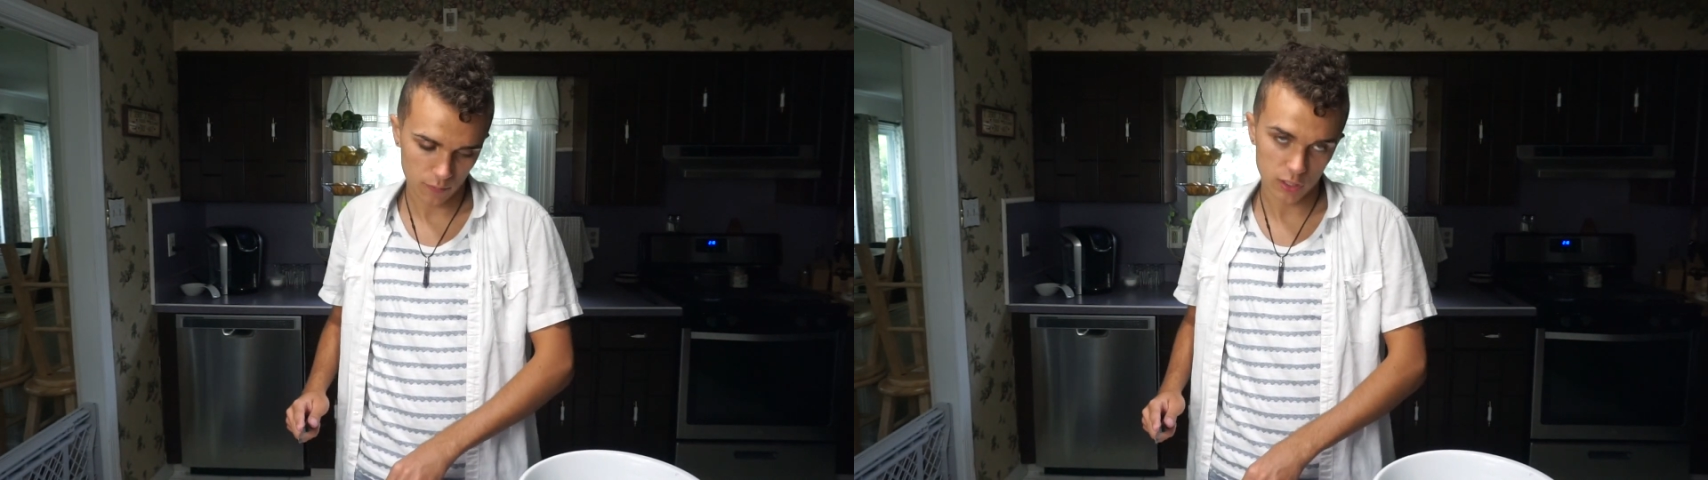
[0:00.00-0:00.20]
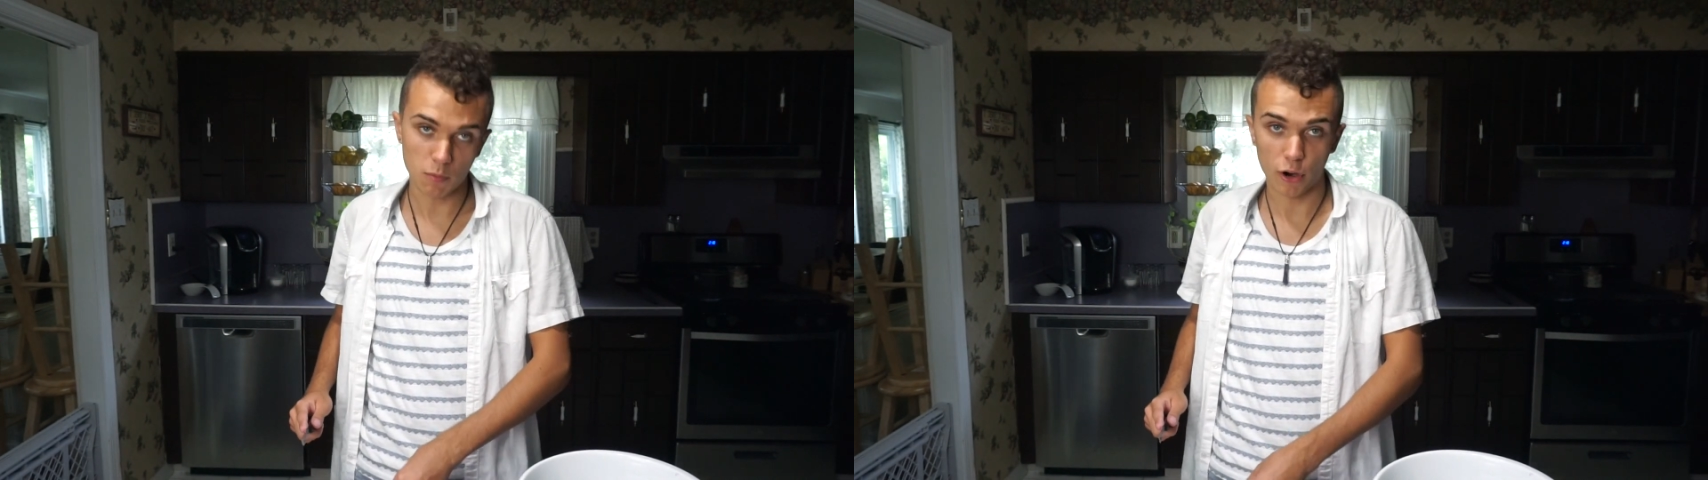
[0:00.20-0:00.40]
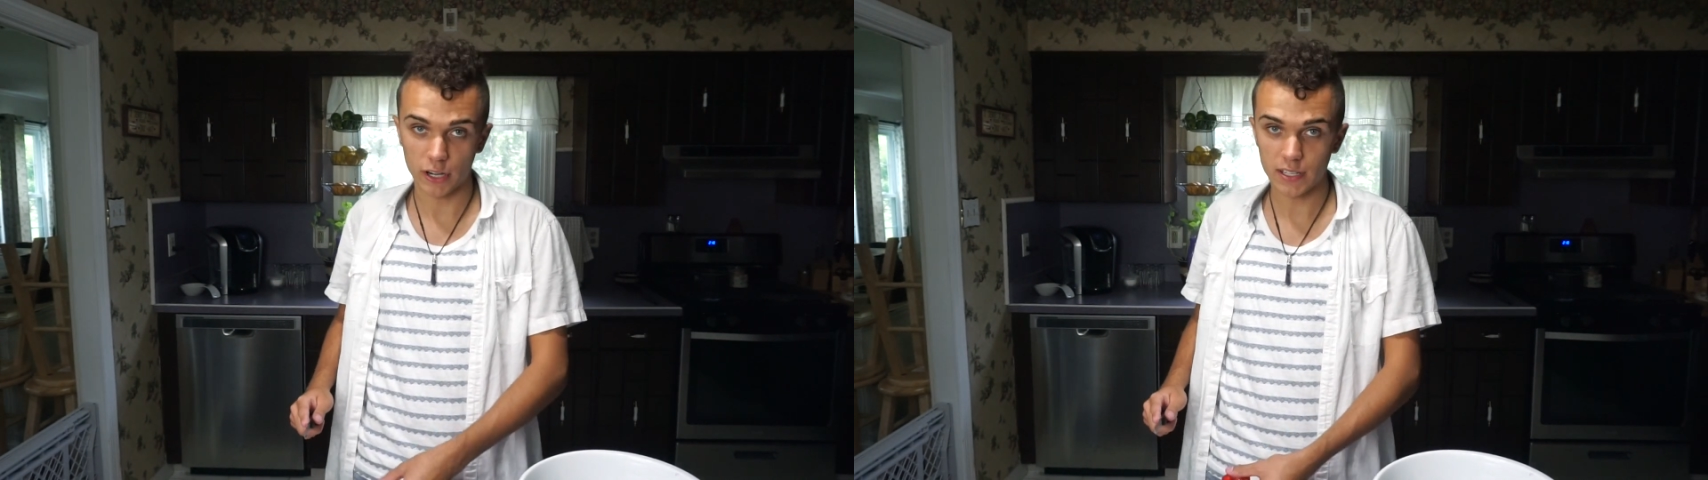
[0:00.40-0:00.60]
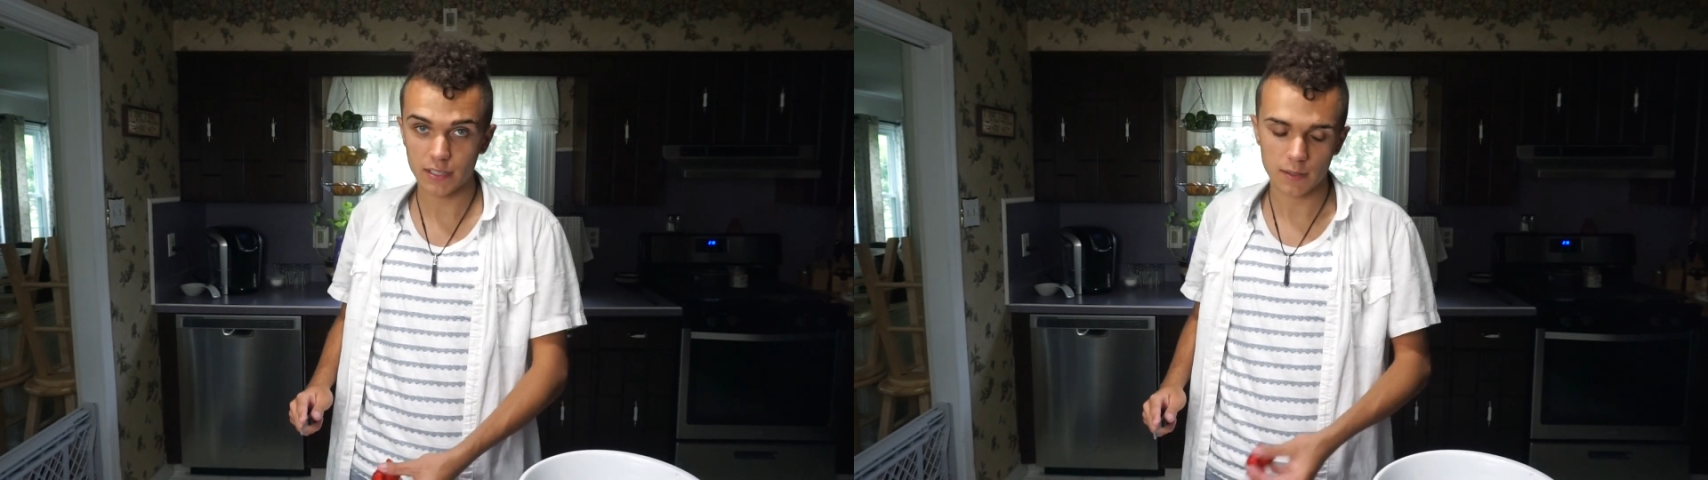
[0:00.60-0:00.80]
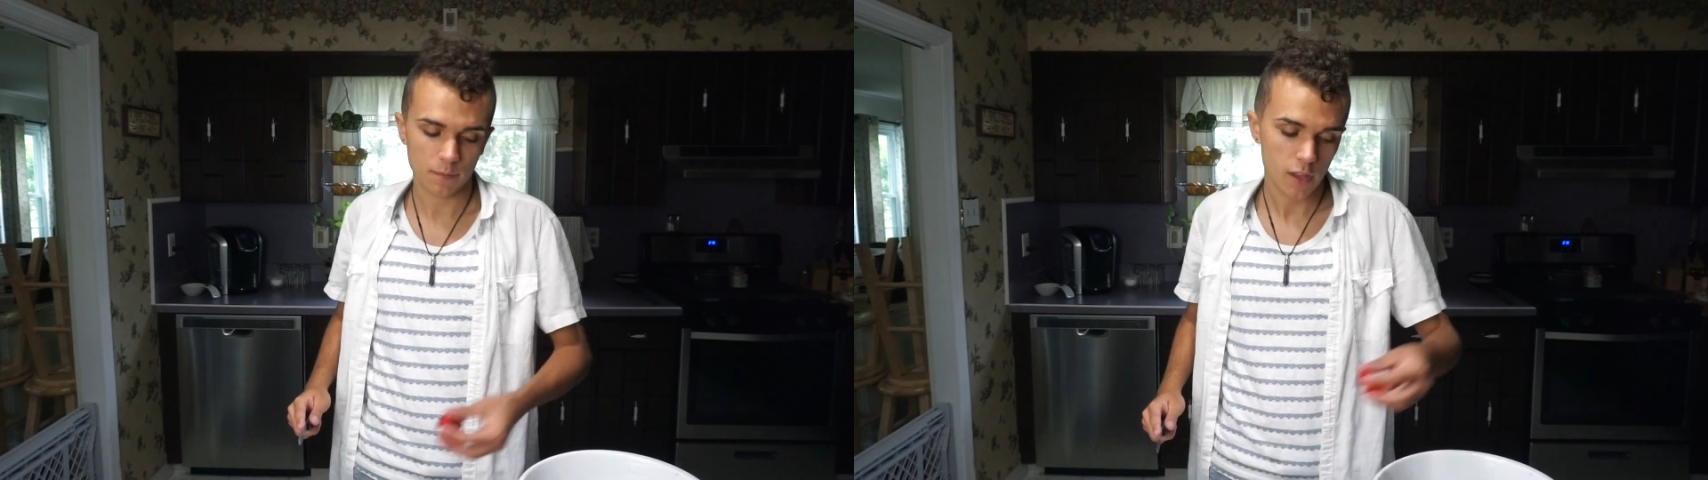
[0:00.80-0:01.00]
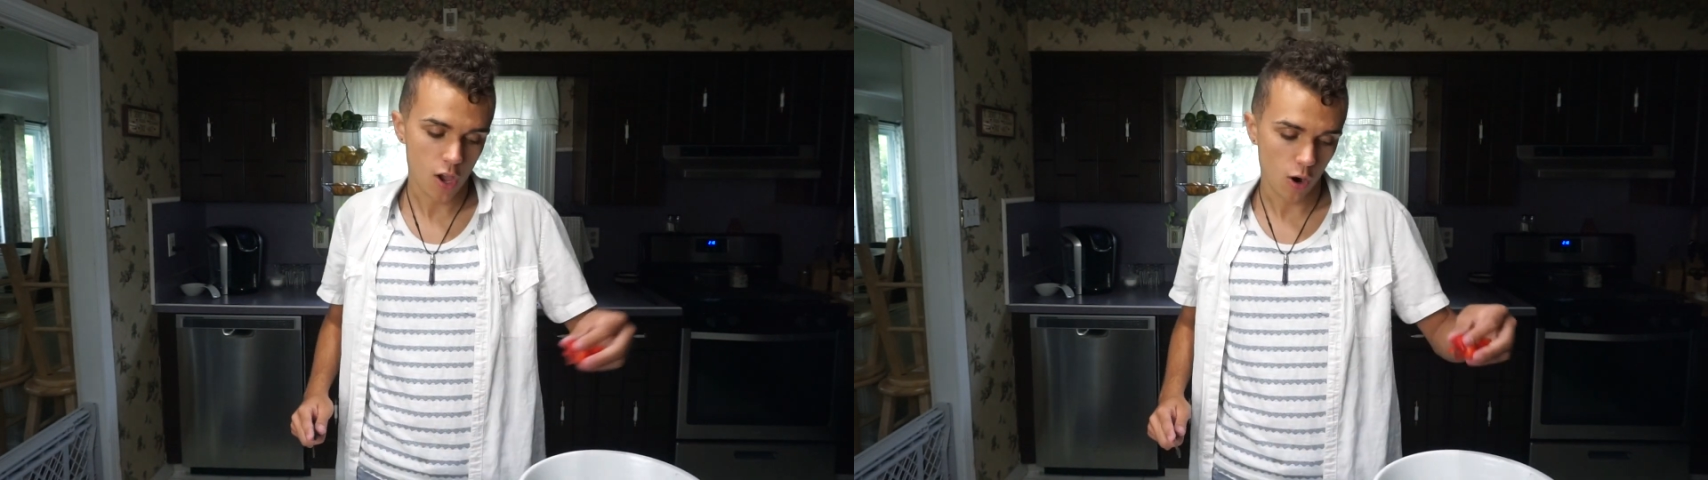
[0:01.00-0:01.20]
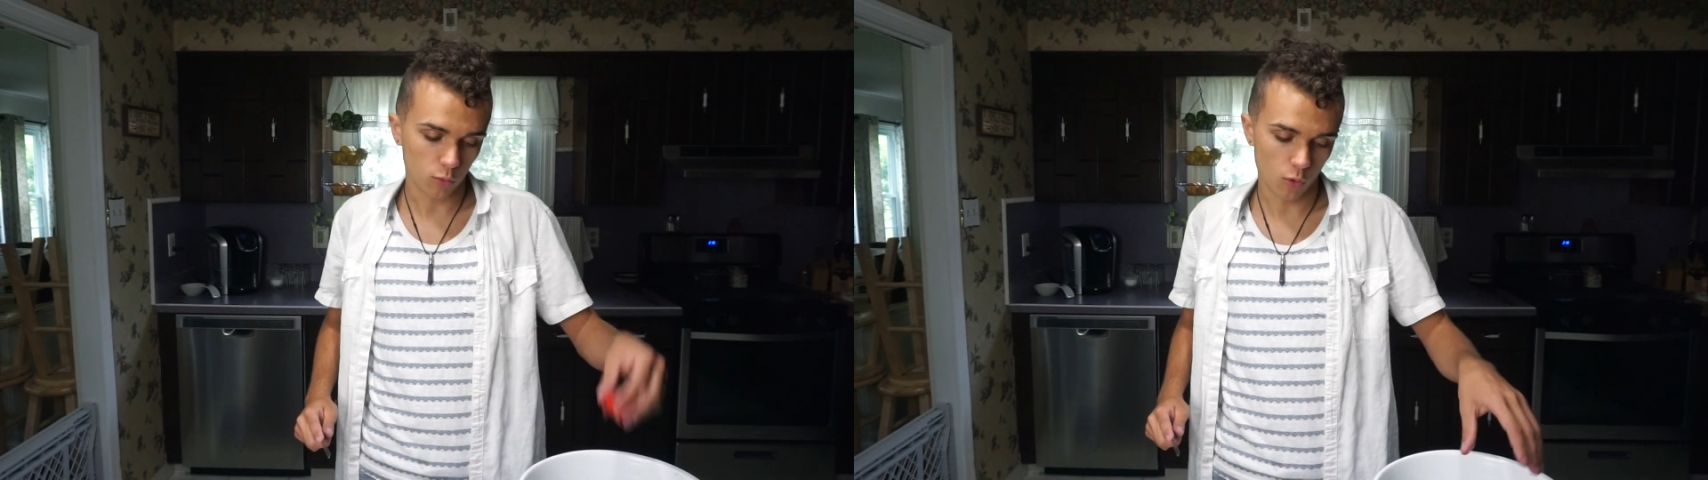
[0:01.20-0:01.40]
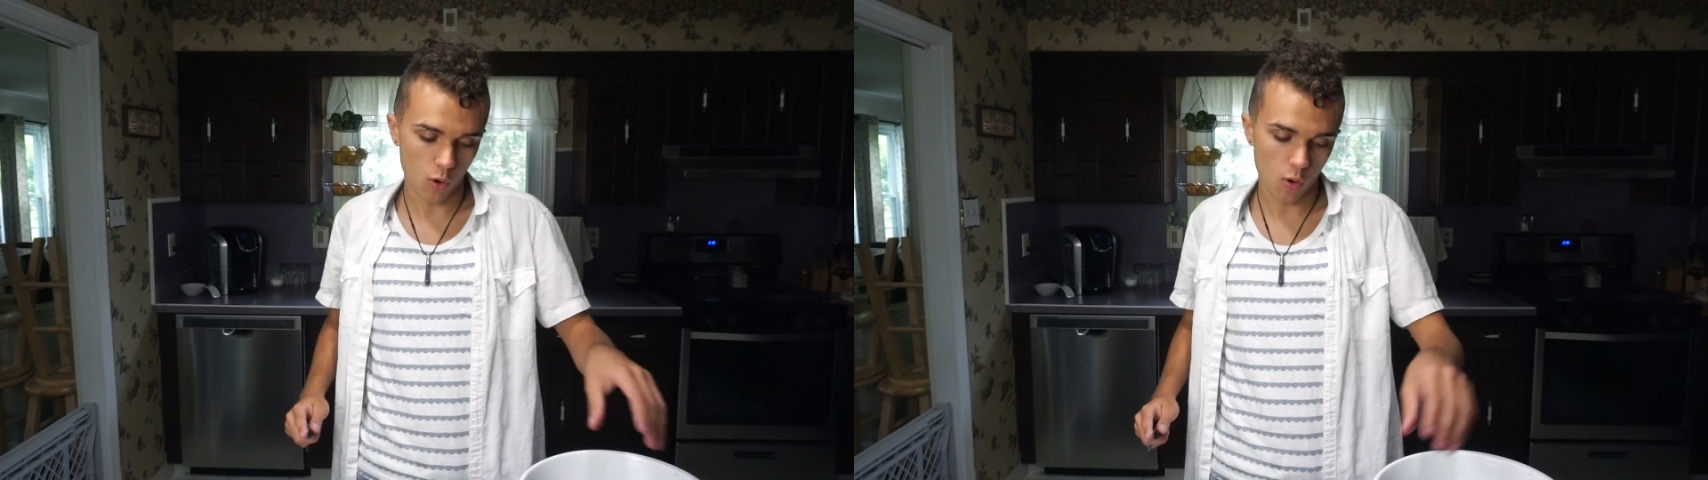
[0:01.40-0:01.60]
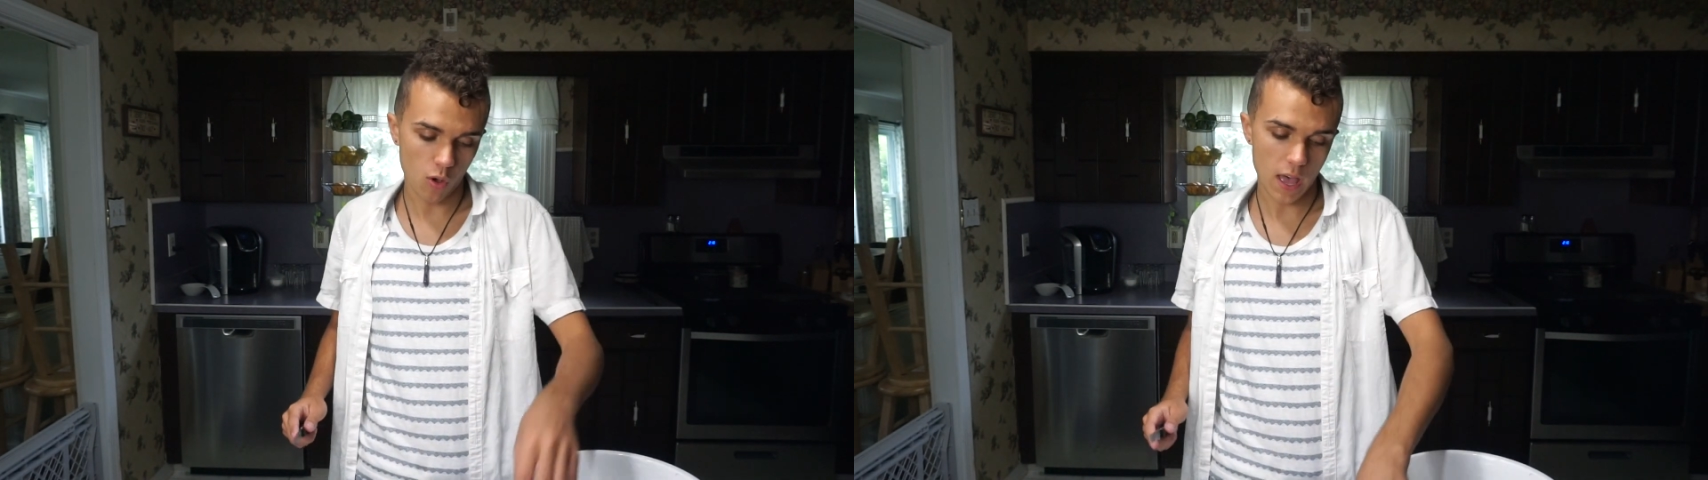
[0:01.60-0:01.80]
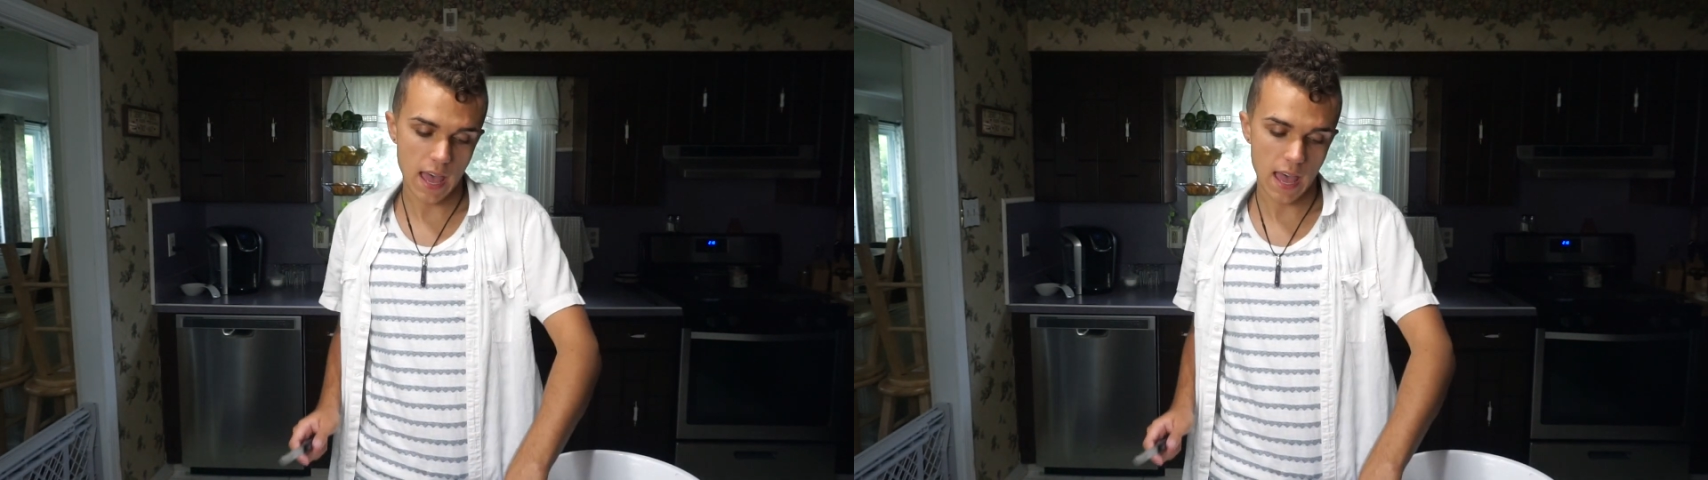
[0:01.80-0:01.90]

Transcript: Smarties, a roll,